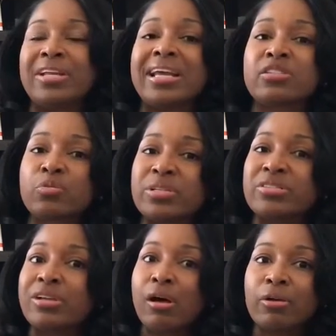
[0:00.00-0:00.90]
And as a
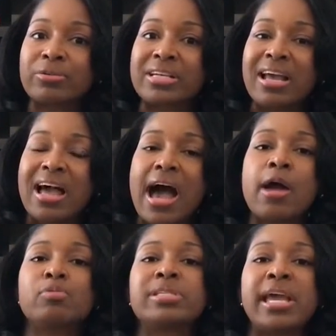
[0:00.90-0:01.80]
result,
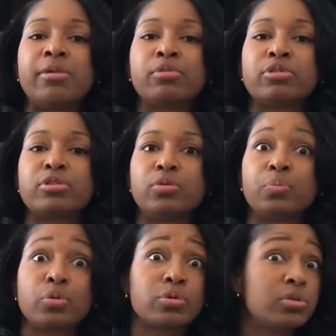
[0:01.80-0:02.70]
I was able to
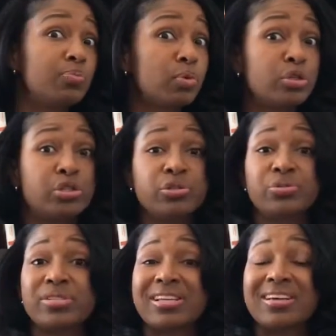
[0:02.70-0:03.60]

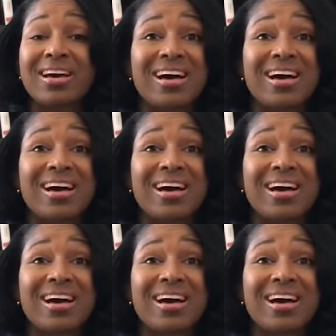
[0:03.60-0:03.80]
produce